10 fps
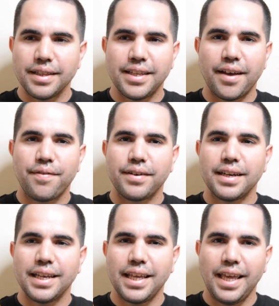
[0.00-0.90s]

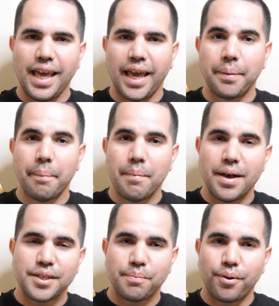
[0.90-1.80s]
Definitely a
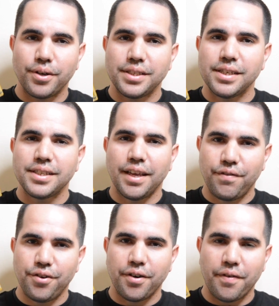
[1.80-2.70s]
must purchase
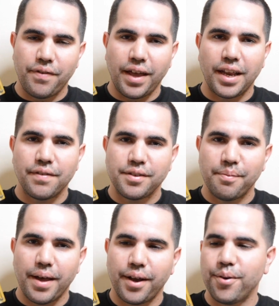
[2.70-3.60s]
if you're a fan of
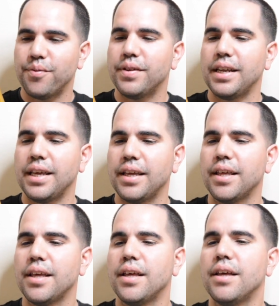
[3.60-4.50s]
tobacco vanille,
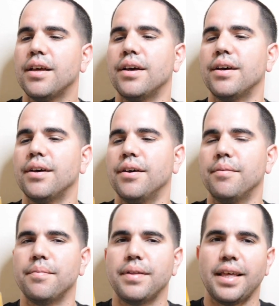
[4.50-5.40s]

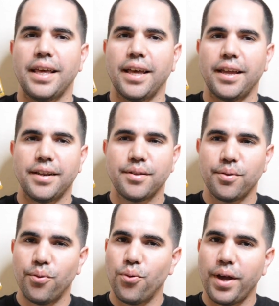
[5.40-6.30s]
and
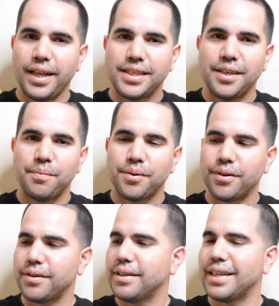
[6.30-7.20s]
way
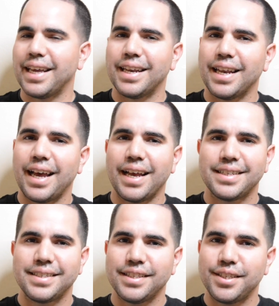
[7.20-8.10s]
cheaper and
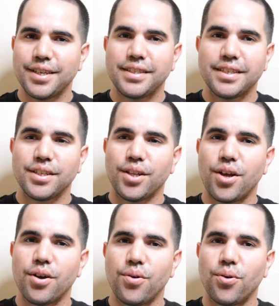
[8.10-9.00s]
lasts just as
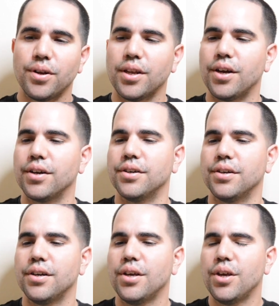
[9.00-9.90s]
long or
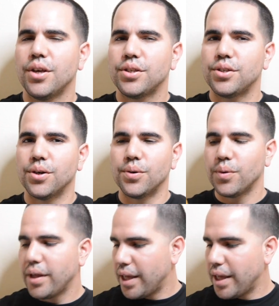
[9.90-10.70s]
longer. So